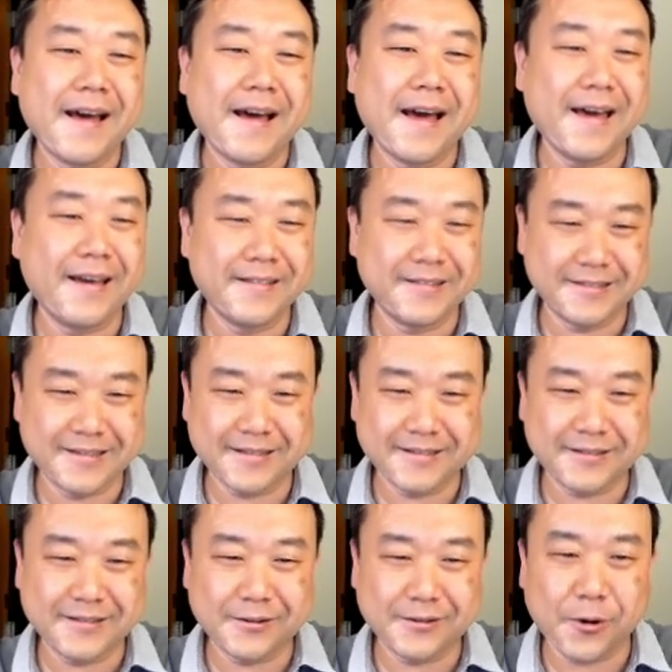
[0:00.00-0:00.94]
I
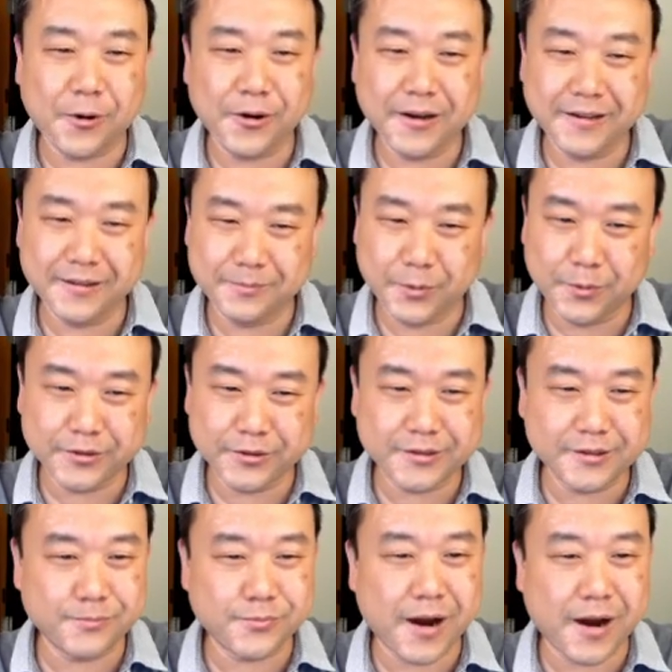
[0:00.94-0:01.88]
call it
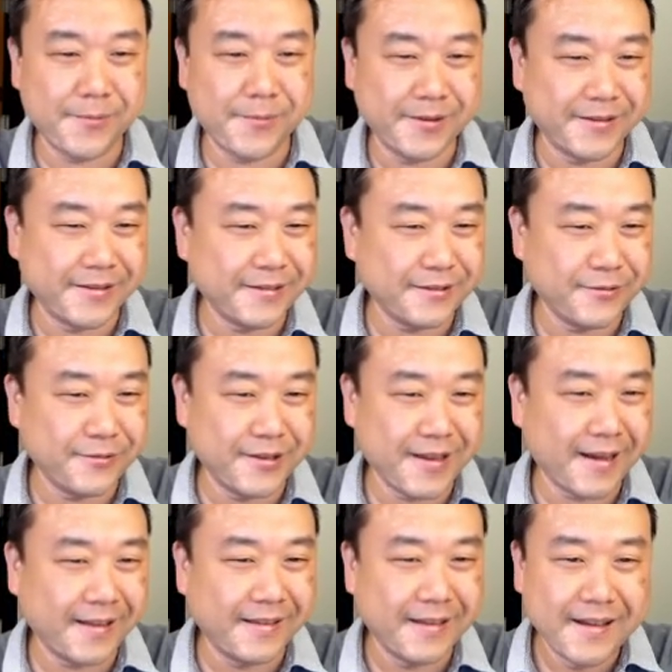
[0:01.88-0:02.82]
most prominent
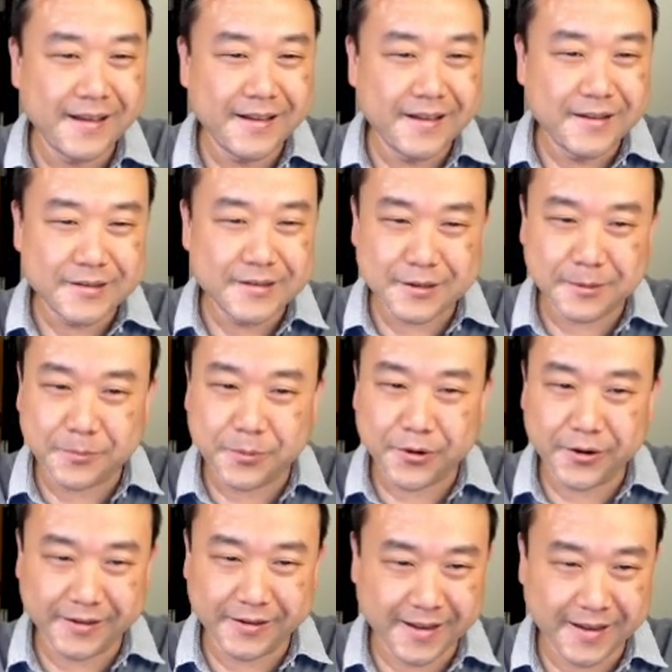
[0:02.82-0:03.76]
without
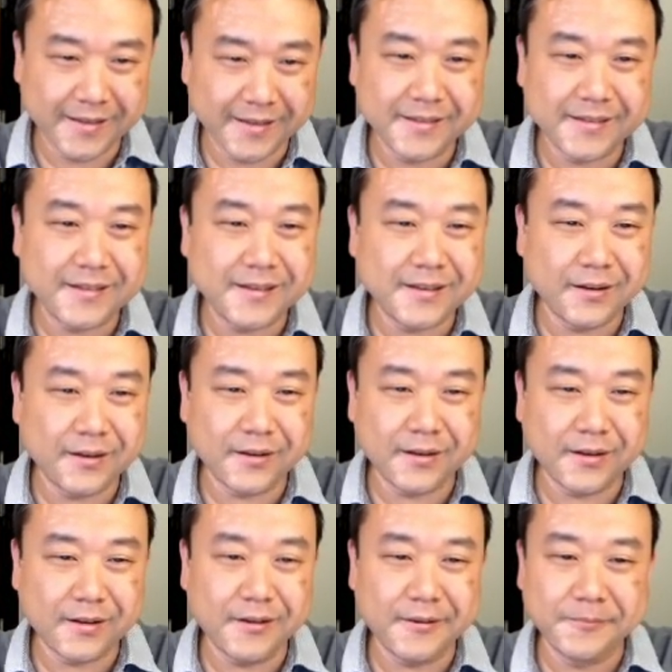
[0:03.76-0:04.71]
supporting that
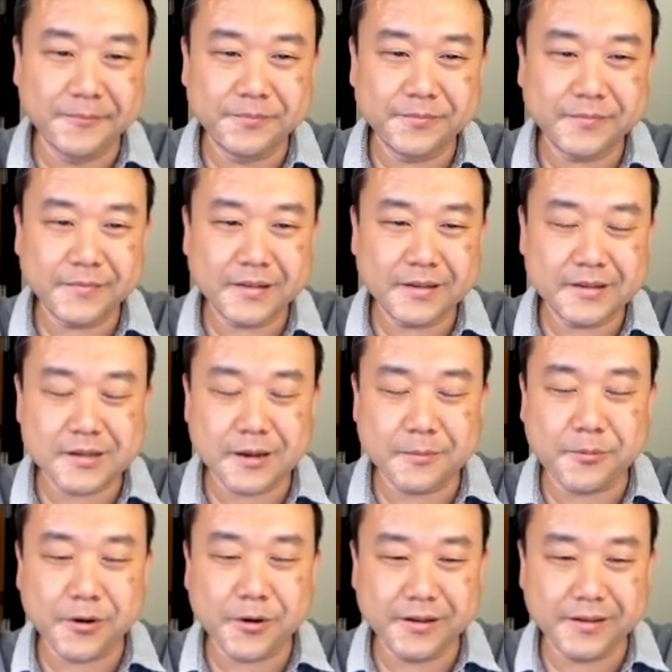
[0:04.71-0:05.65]
um,
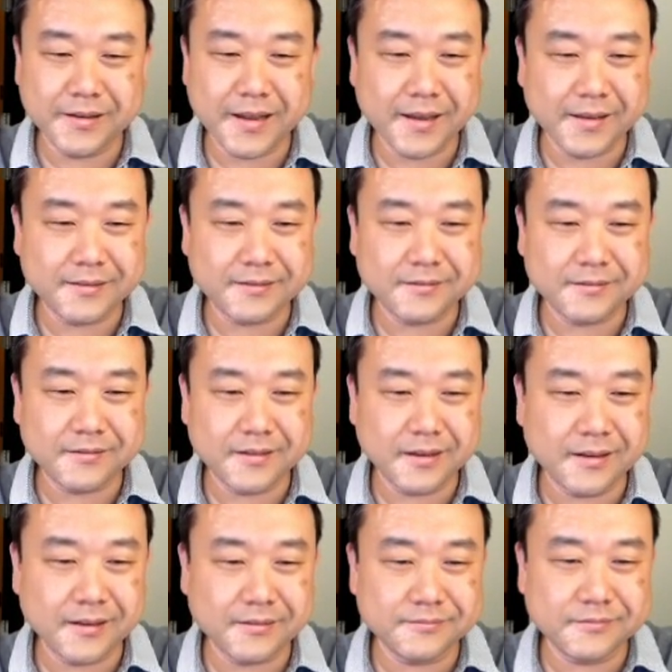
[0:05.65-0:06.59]
supporting that uh,
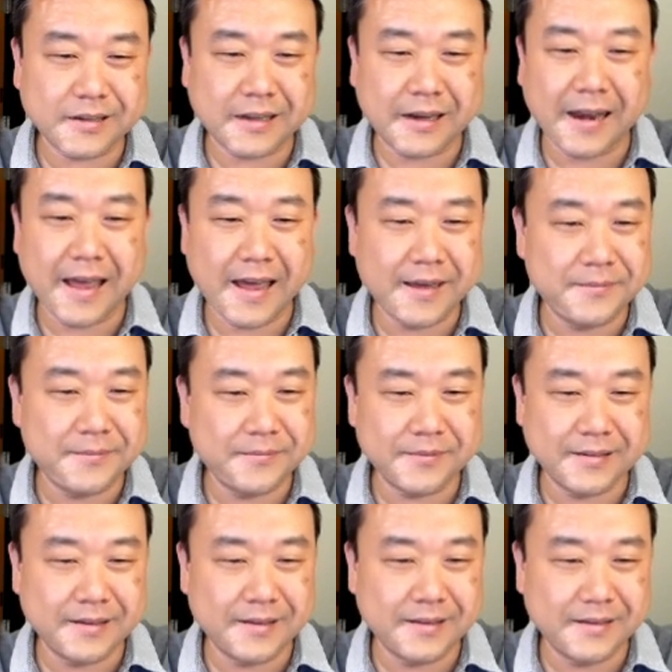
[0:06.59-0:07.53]
claim
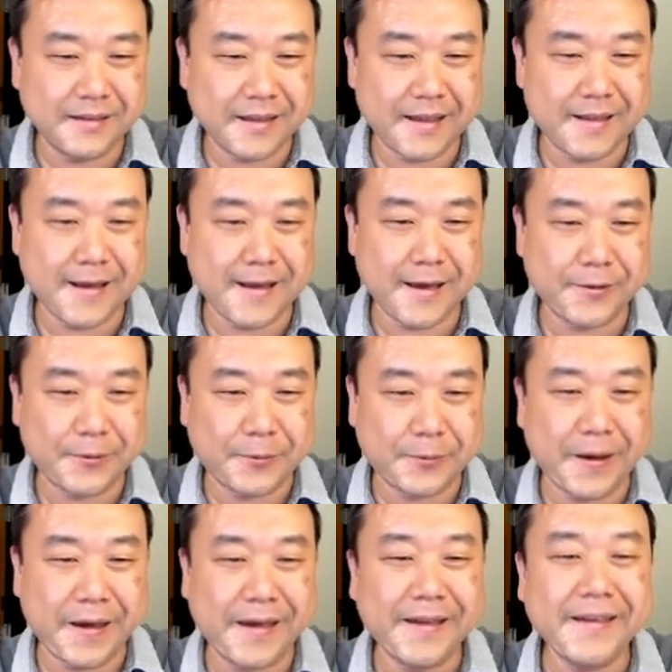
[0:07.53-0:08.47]
in any other
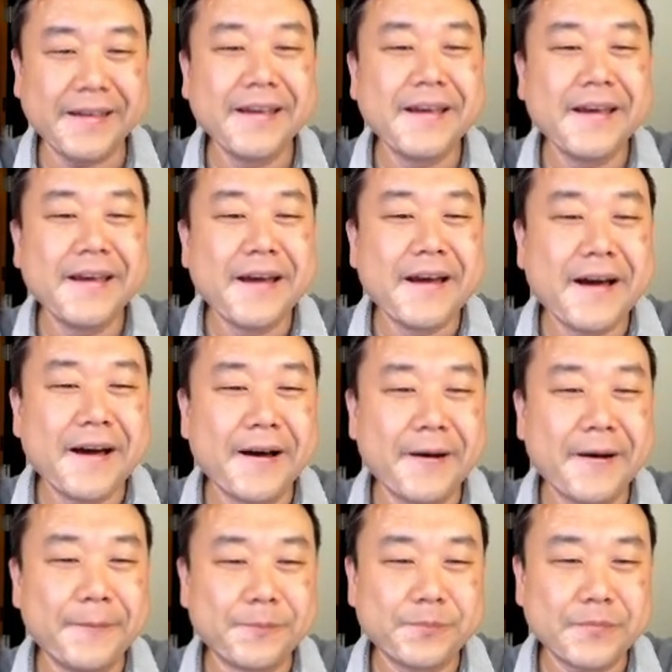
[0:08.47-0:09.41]
way.
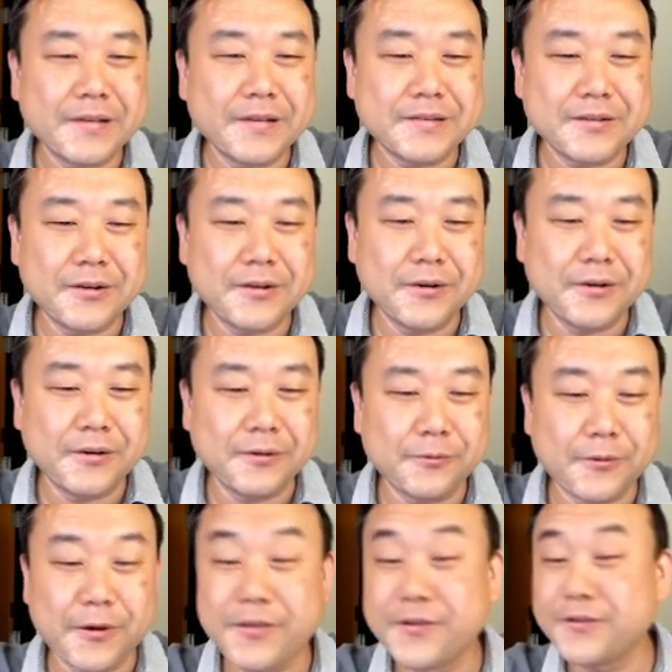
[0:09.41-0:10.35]
Um, so
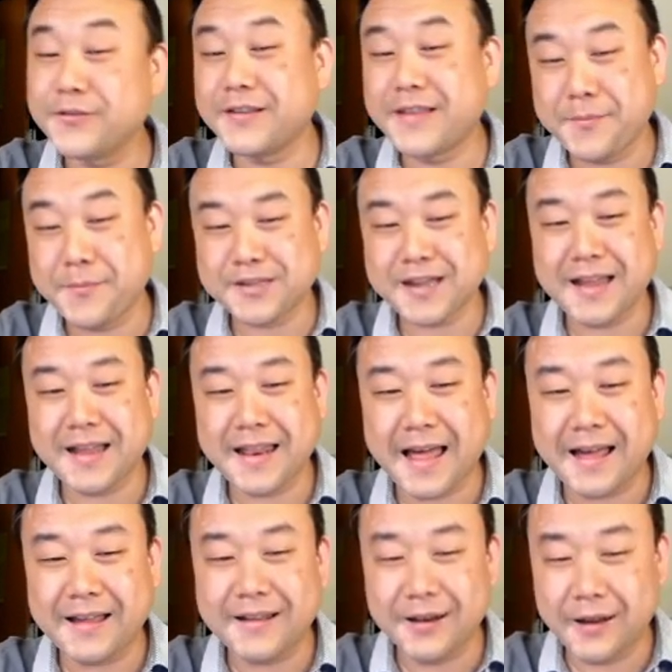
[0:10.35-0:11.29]
one of the demos I
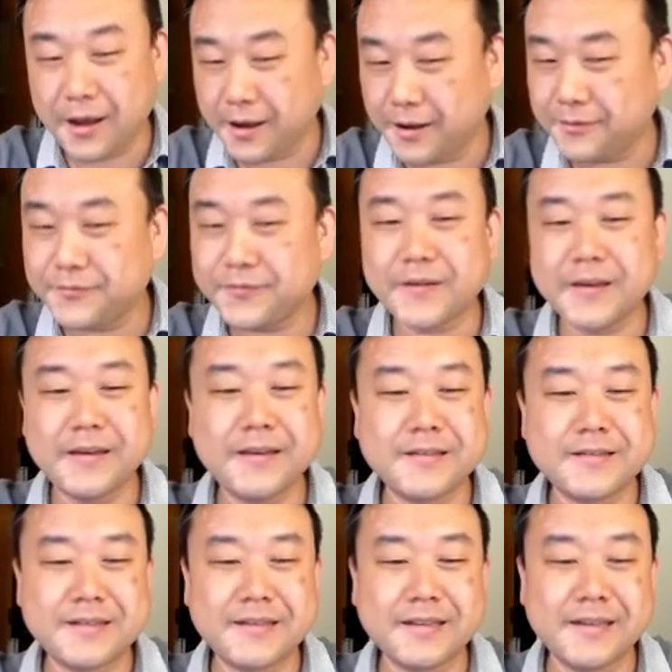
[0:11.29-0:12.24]
lo love
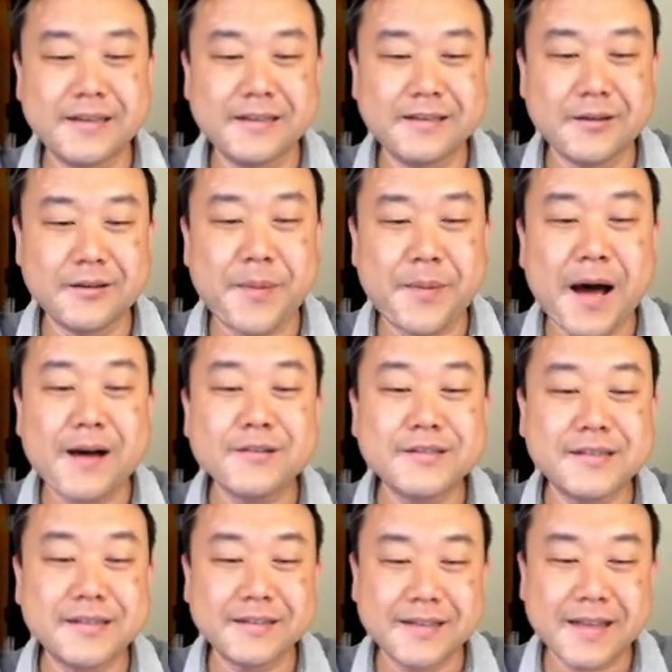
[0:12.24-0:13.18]
is the, the
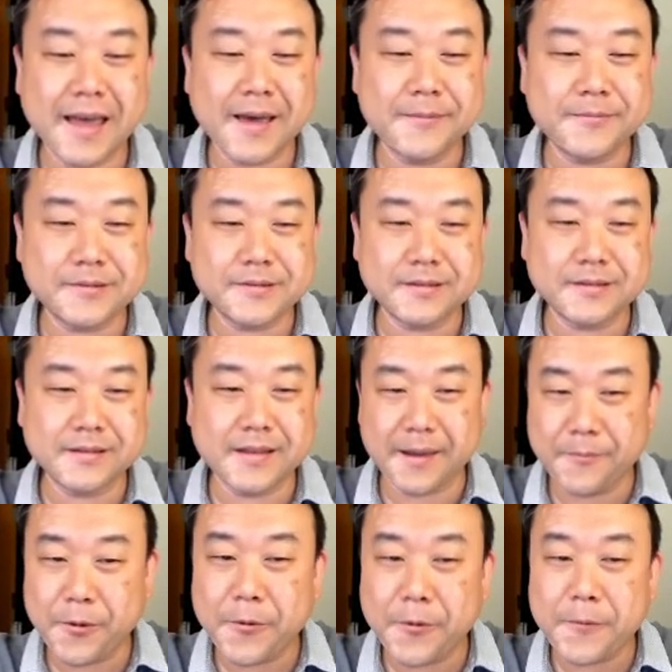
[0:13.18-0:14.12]
bouncing tabs
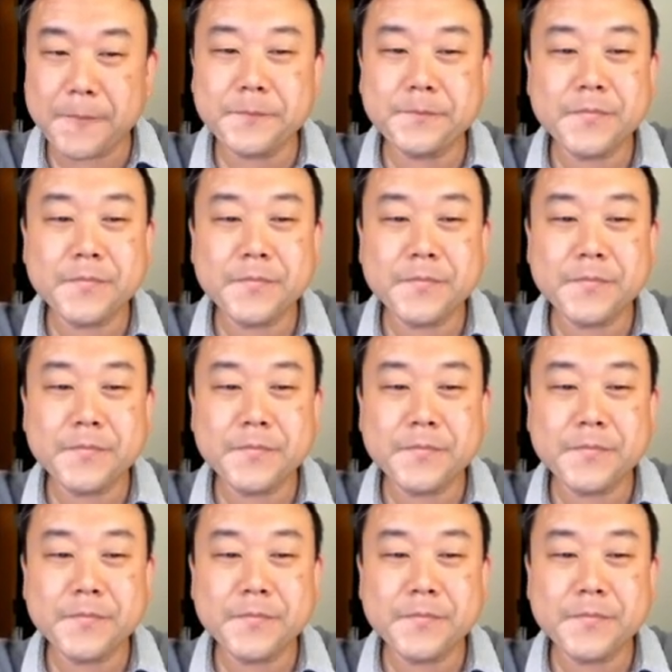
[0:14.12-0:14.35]
demo.